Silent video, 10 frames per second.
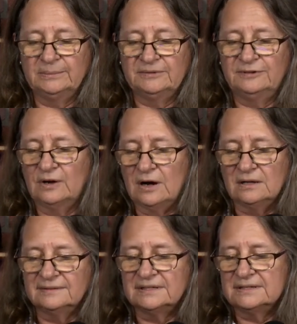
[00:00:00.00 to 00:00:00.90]
but for
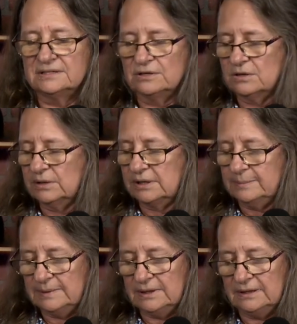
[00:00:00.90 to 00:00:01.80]
all of us, it could
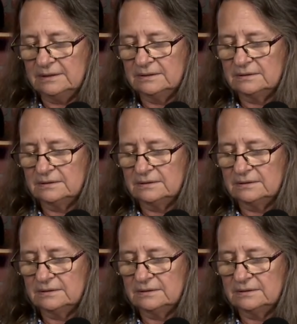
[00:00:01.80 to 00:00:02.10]
be